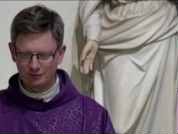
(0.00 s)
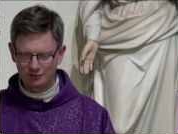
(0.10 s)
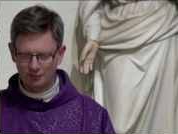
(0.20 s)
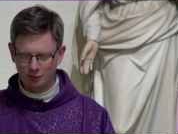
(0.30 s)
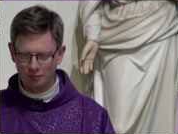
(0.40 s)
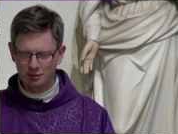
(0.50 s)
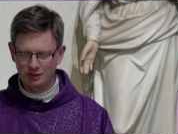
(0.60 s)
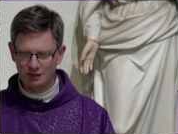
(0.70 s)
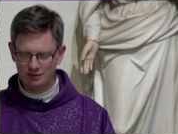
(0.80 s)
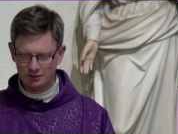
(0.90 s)
cup
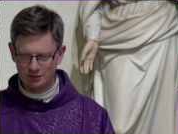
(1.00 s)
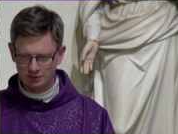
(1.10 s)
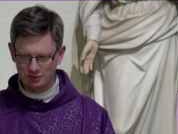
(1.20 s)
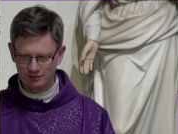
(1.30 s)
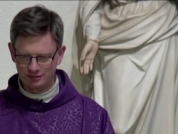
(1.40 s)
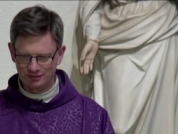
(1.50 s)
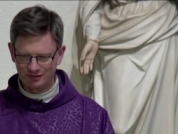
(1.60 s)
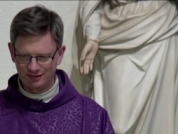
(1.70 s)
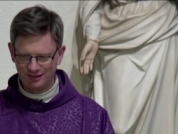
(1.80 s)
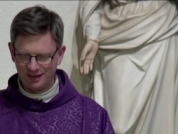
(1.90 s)
and saucer,
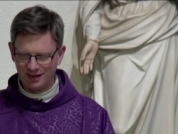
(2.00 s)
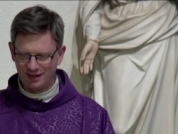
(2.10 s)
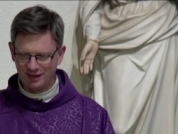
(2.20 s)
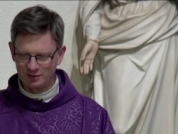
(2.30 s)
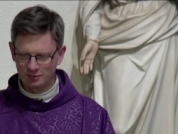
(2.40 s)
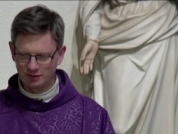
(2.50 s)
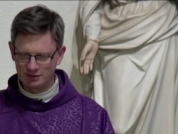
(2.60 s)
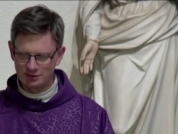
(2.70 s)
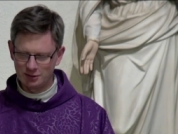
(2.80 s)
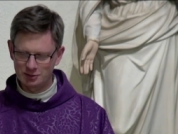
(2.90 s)
and with the
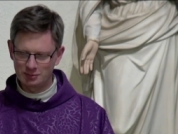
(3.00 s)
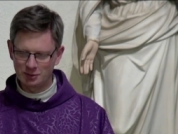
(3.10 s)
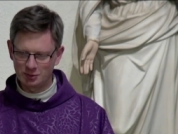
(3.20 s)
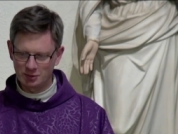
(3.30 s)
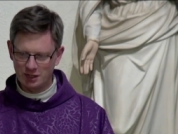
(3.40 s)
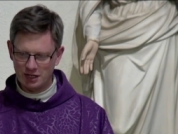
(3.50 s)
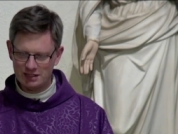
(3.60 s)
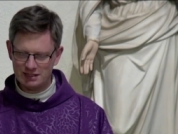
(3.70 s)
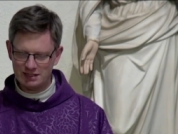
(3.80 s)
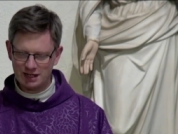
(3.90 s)
spoon
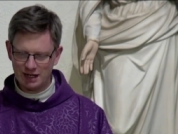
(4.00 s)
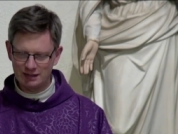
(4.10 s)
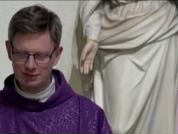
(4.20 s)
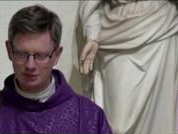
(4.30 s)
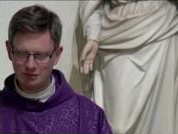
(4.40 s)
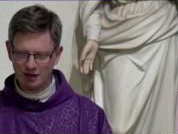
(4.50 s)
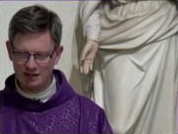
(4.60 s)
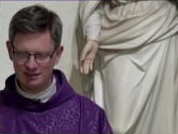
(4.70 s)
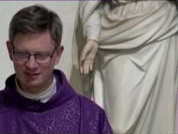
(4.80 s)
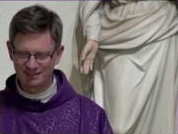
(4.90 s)
slightly to the
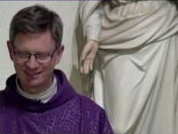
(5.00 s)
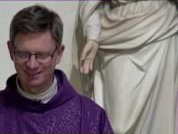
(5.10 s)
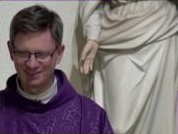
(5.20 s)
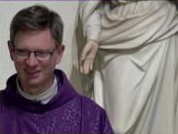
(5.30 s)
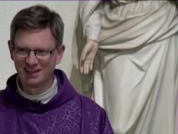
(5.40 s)
right. You know,